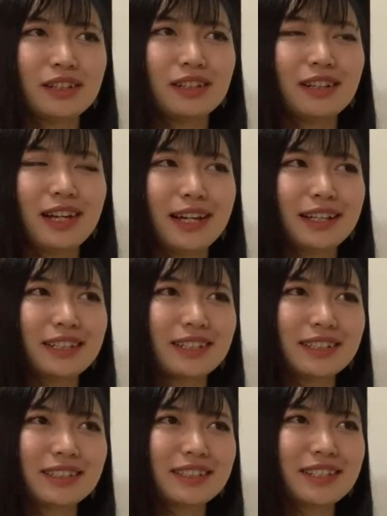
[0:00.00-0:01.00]
Like
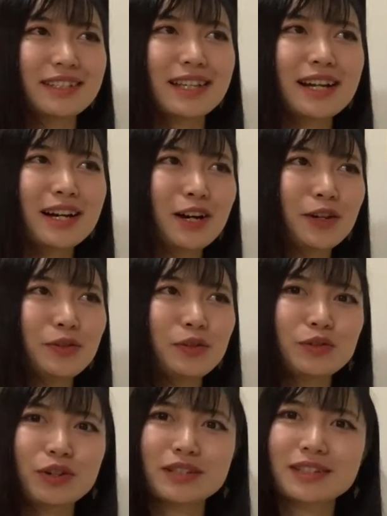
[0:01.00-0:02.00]
somehow you
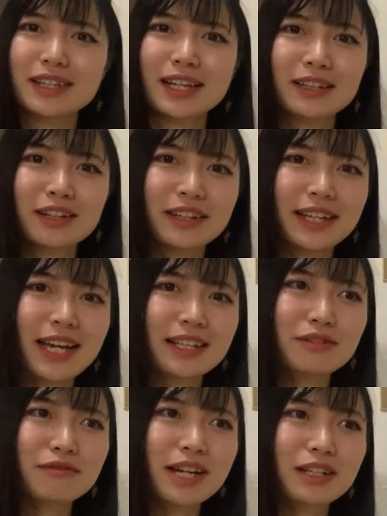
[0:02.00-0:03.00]
just cannot get
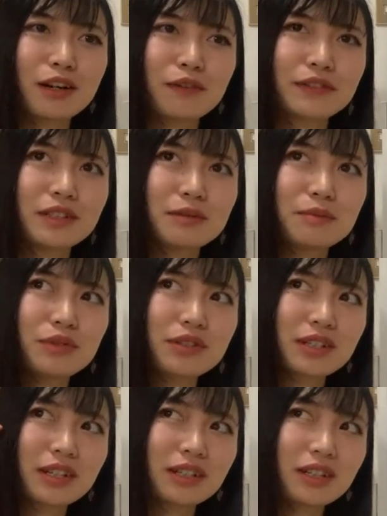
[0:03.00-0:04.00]
rid of this
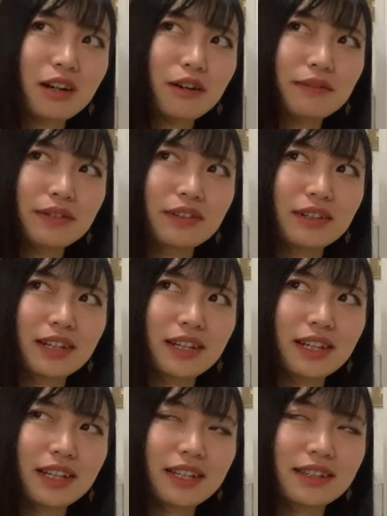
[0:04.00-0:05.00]
music off your
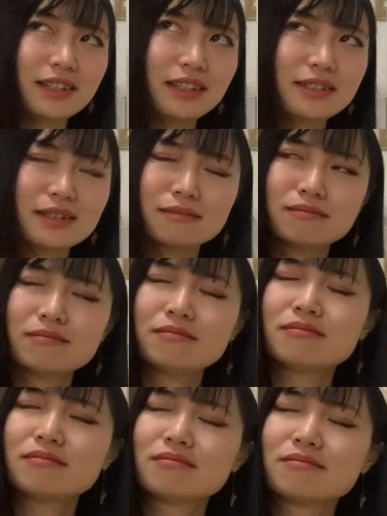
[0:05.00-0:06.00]
head. It's
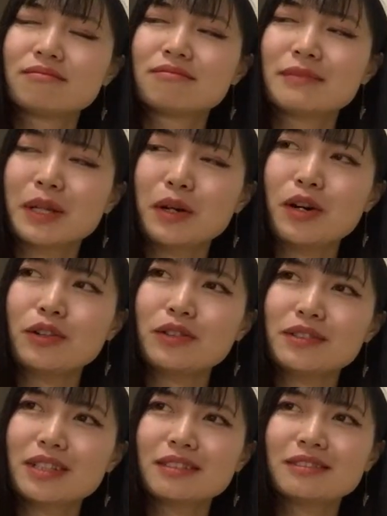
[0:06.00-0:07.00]
all
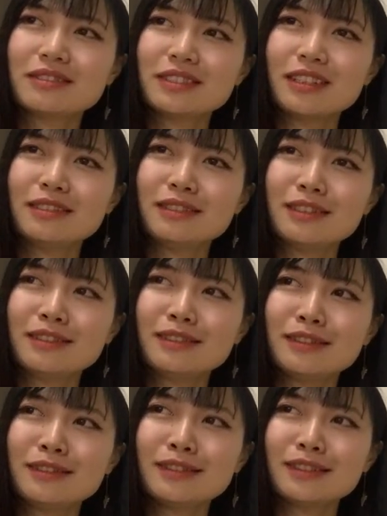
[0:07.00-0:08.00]
the sound. Dun, dun,
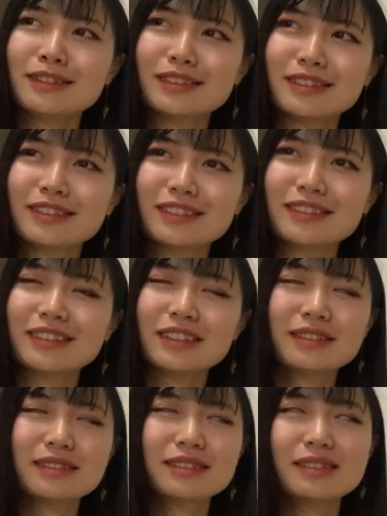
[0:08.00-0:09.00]
dun, dun, dun, dun.
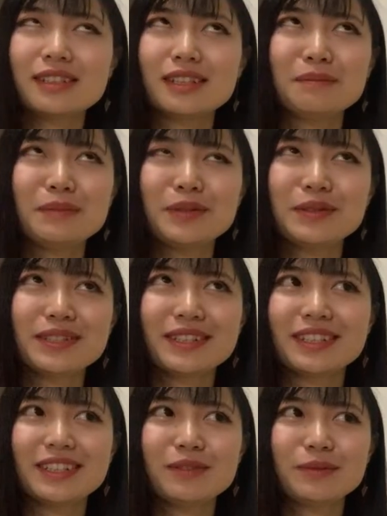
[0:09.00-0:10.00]
It's the same
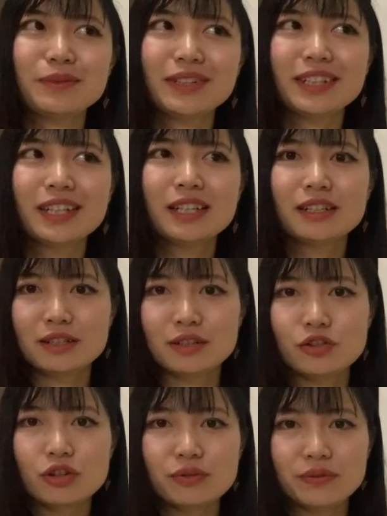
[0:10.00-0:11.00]
music in your brain.
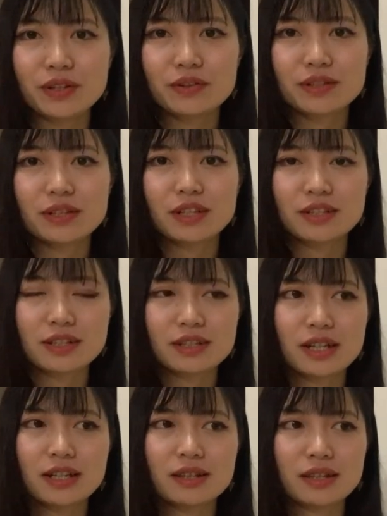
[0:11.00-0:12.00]
Short video sometimes
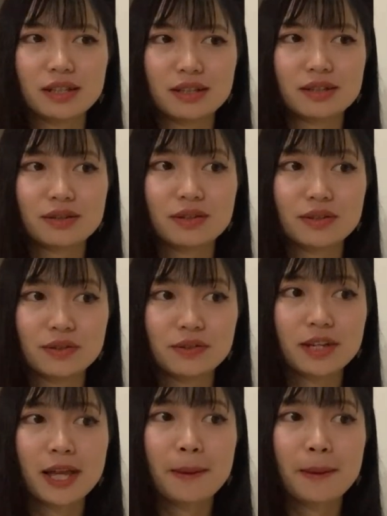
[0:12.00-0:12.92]
is like this too.